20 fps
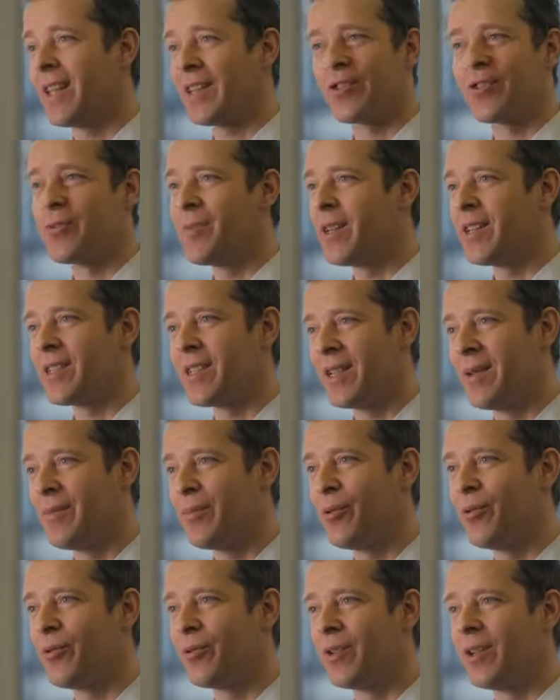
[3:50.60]
That's tremendously
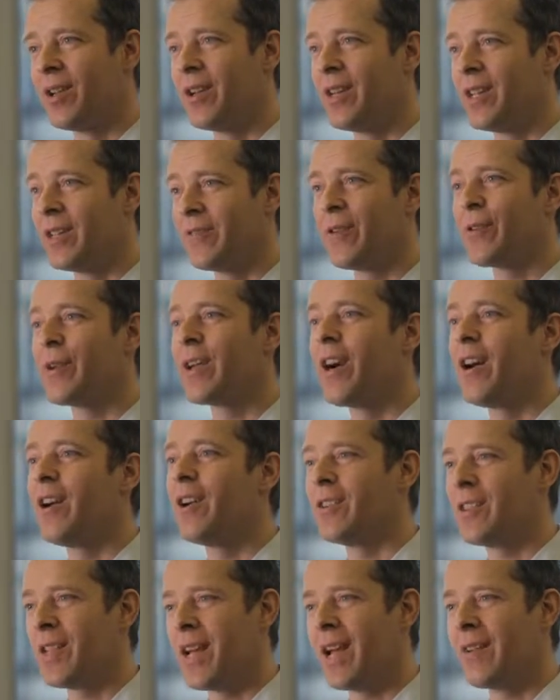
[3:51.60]
important, and it's very
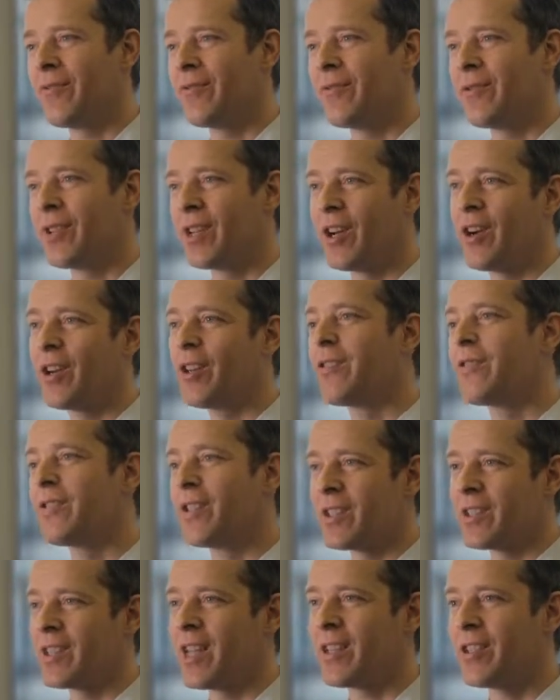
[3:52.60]
hard to have the kind of
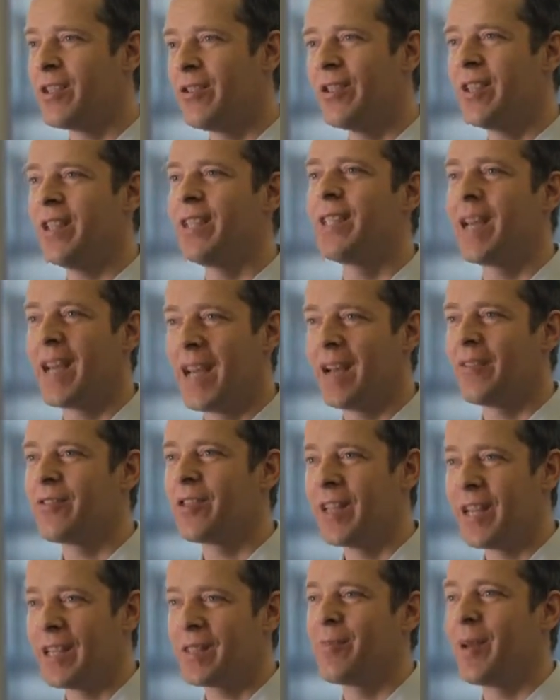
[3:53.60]
success you'd need to
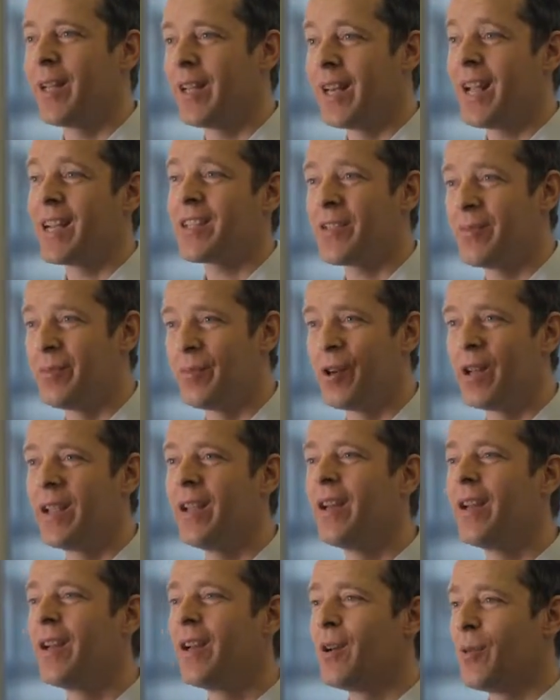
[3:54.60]
have to get to play Glastonbury
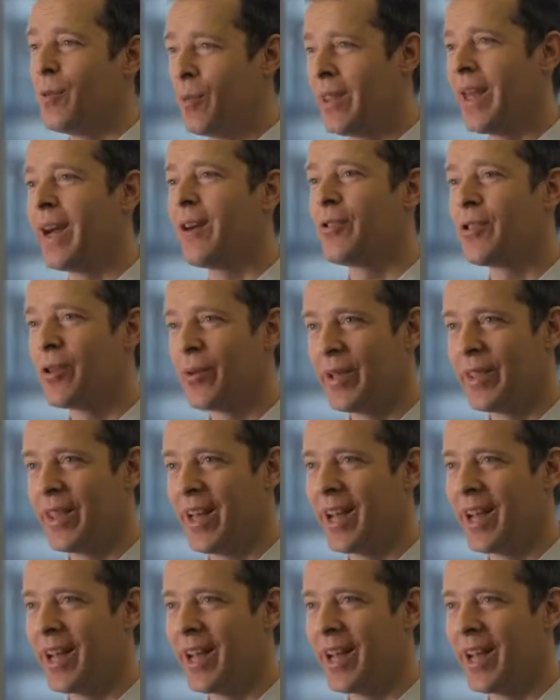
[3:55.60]
without doing